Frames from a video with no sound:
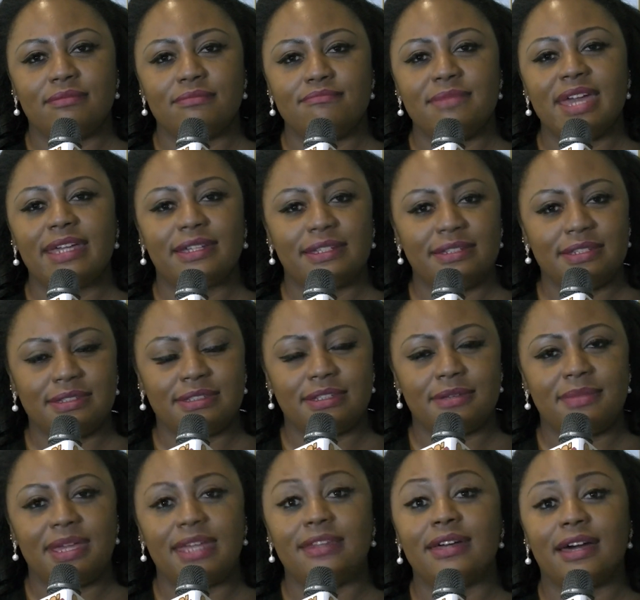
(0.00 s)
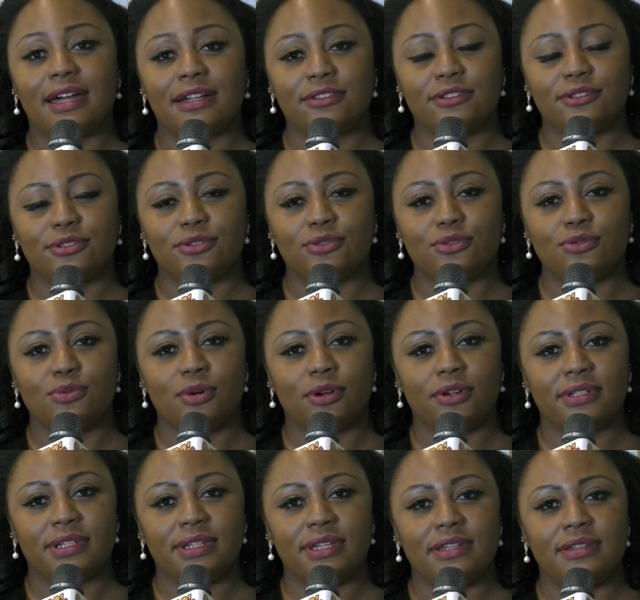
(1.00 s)
mechanisms and actors who
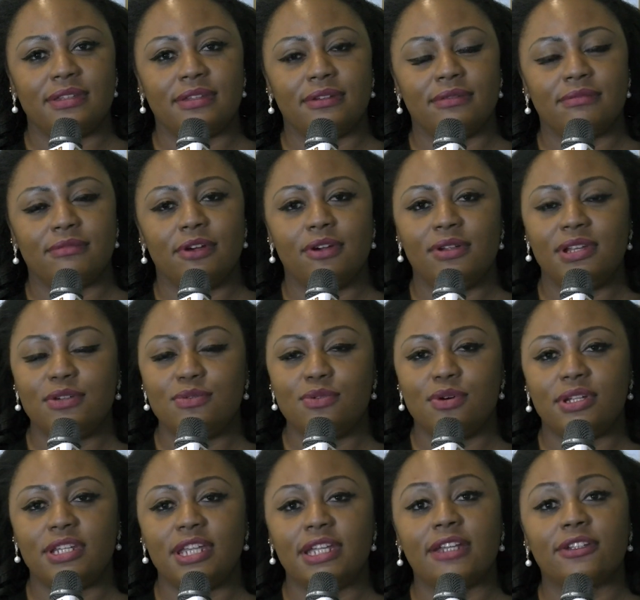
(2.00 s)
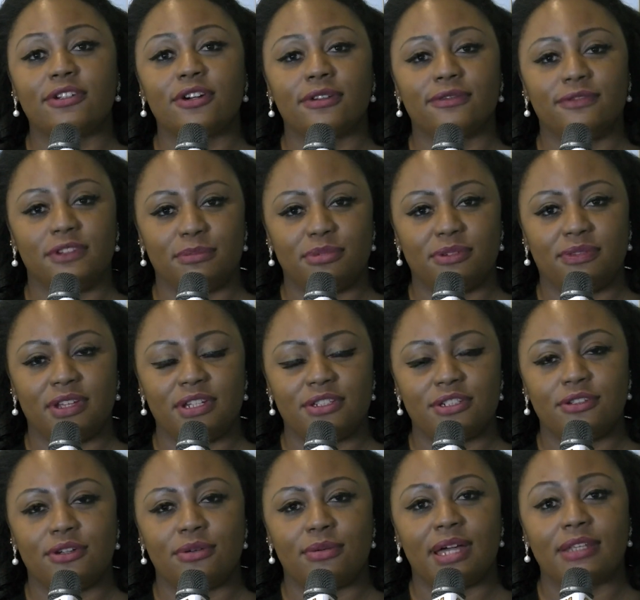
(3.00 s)
work in early warning and conflict
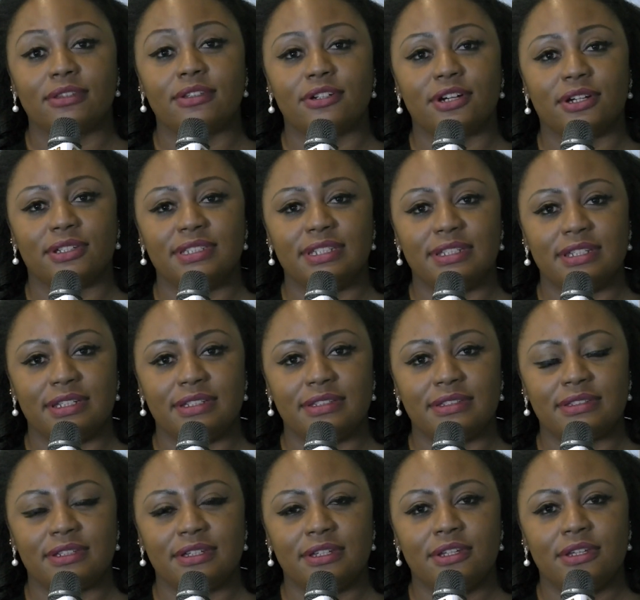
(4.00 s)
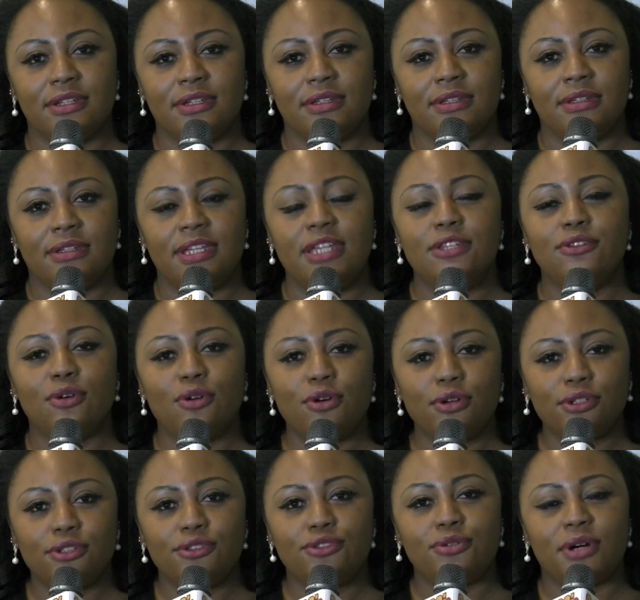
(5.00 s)
prevention around the continent in
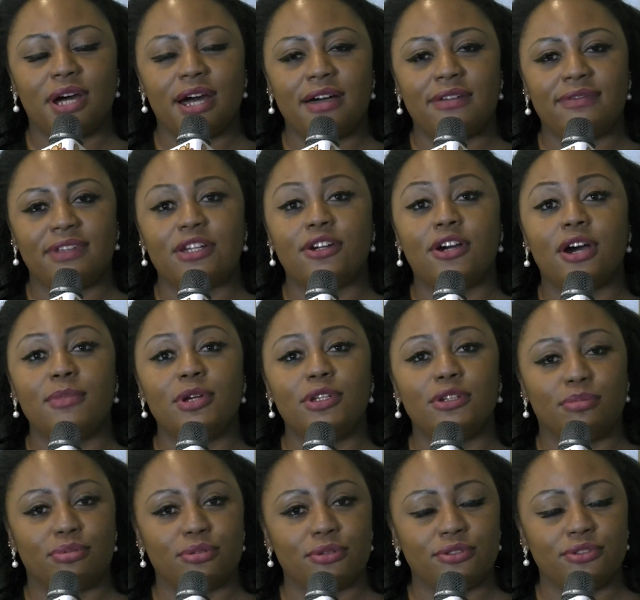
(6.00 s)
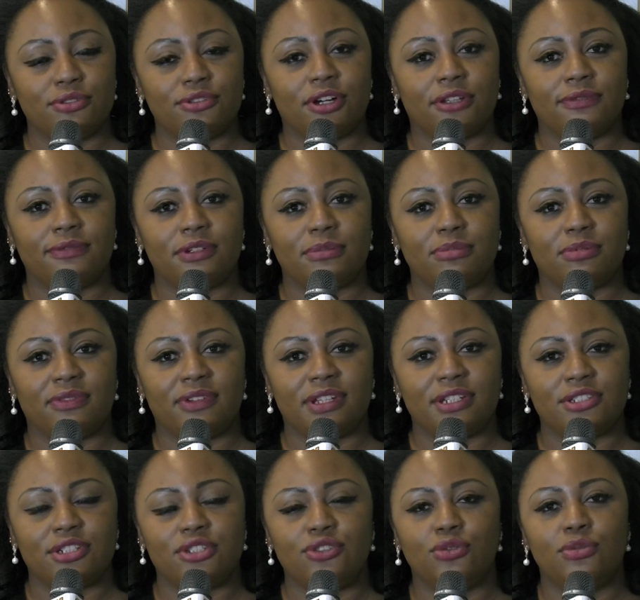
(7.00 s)
order to have a common approach to conflict
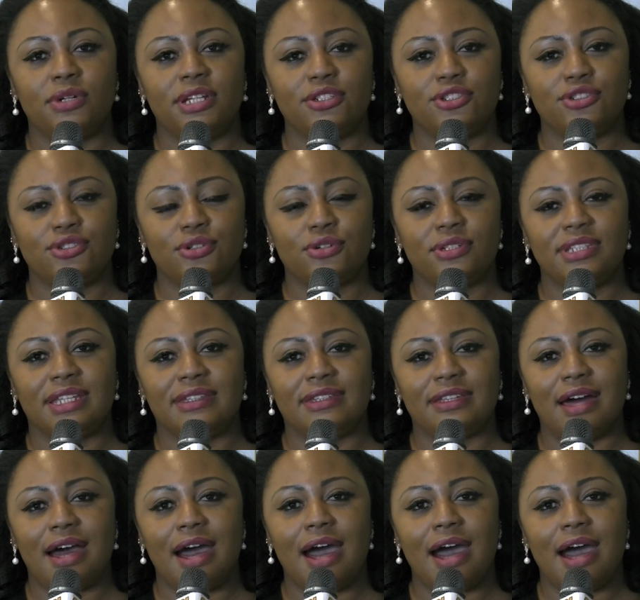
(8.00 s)
prevention, to ensure that